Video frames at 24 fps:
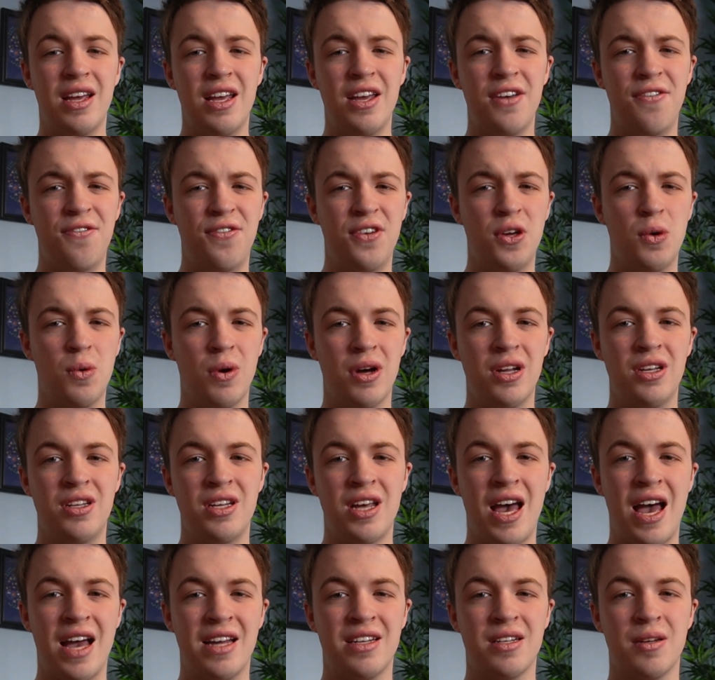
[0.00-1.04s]
If you want to
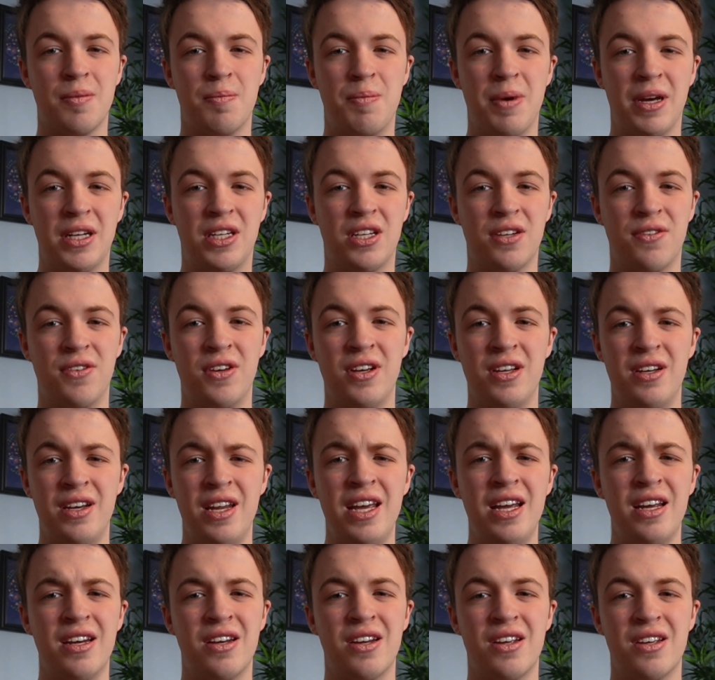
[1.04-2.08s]
add a bit of
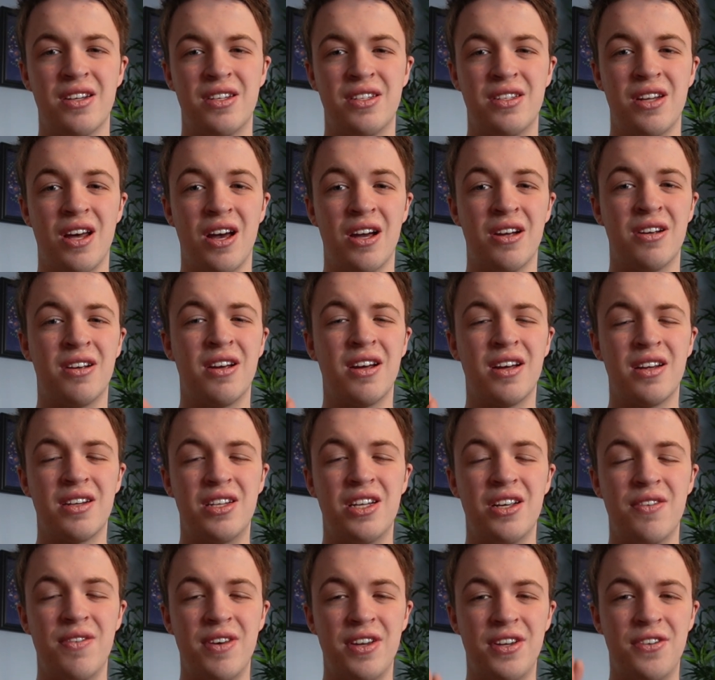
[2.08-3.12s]
uniqueness though
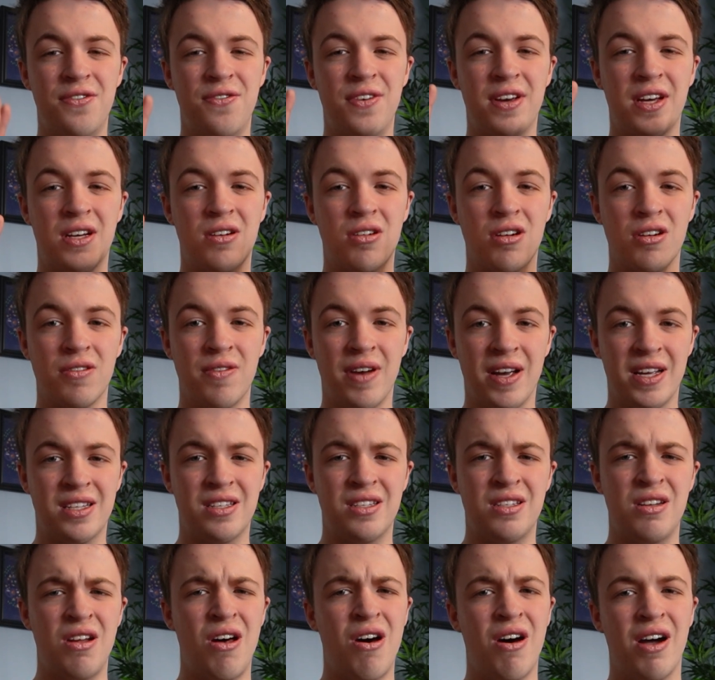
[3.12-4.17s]
to this figure of 8
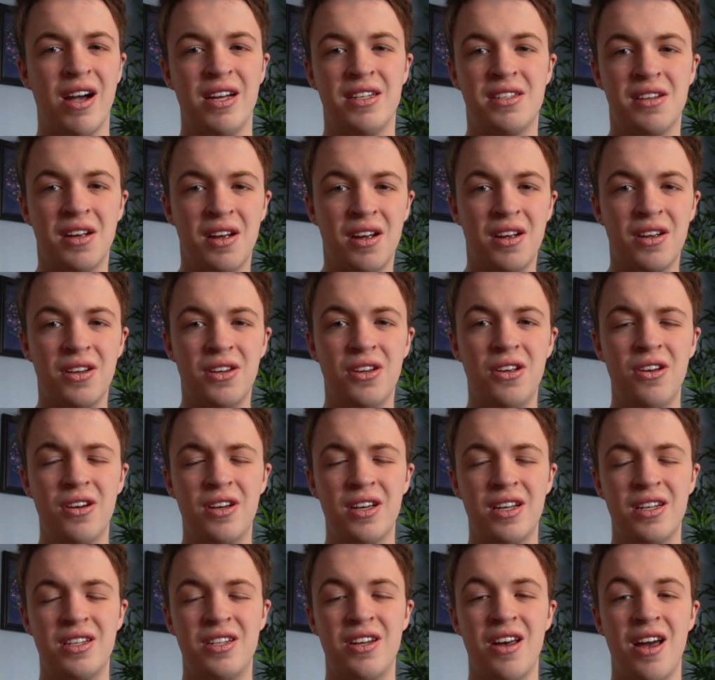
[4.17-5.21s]
side, you
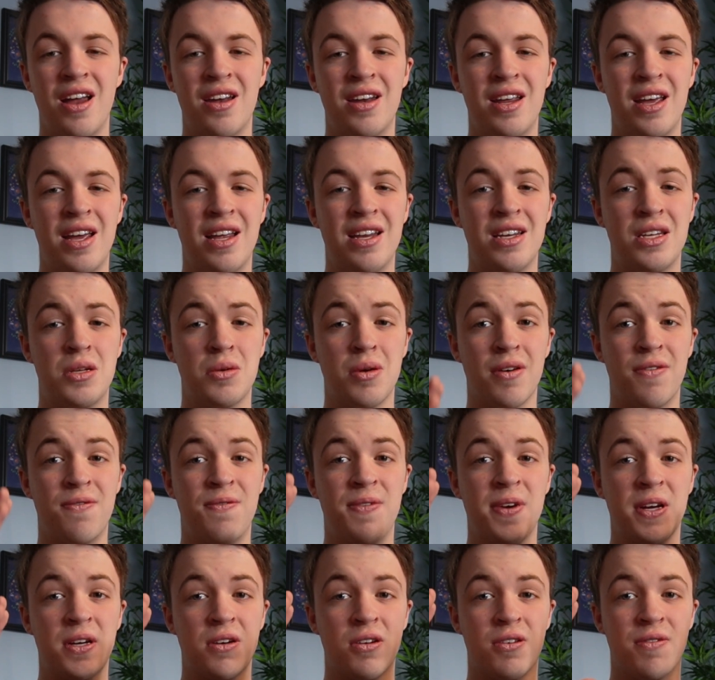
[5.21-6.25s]
can turn it into a
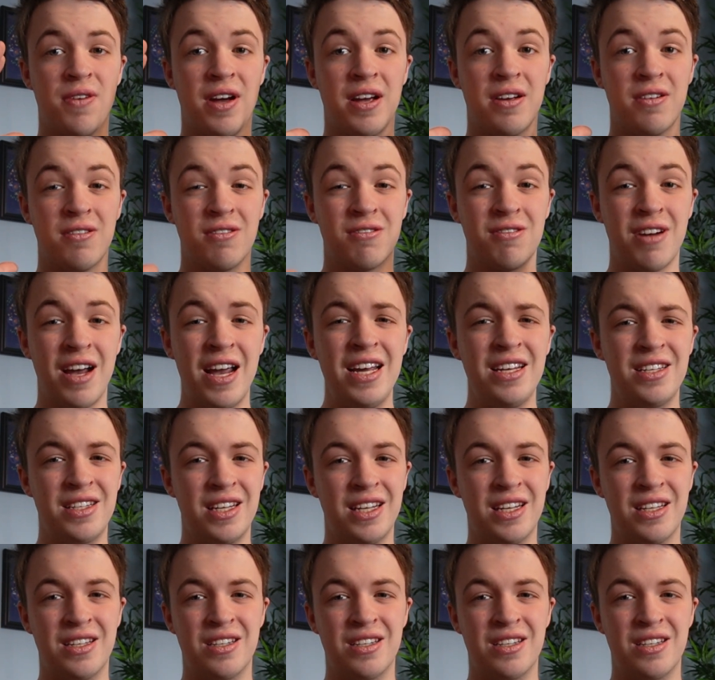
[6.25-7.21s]
figure of 8 racing